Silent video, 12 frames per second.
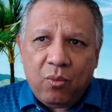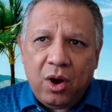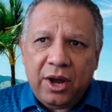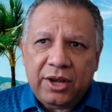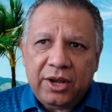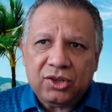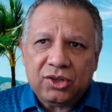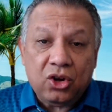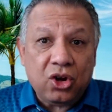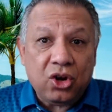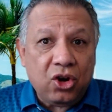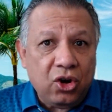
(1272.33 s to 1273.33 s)
was
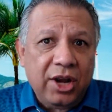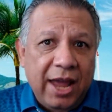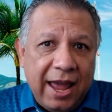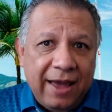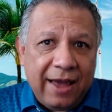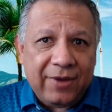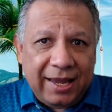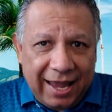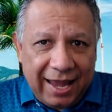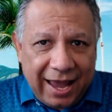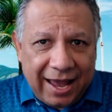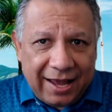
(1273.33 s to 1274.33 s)
you could have a
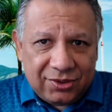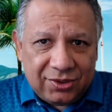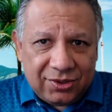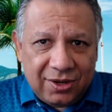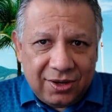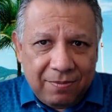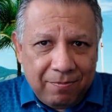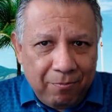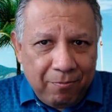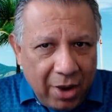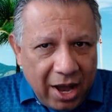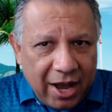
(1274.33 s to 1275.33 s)
guest,
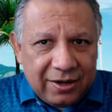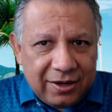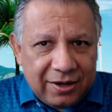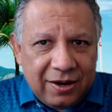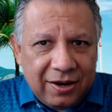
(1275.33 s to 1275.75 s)
but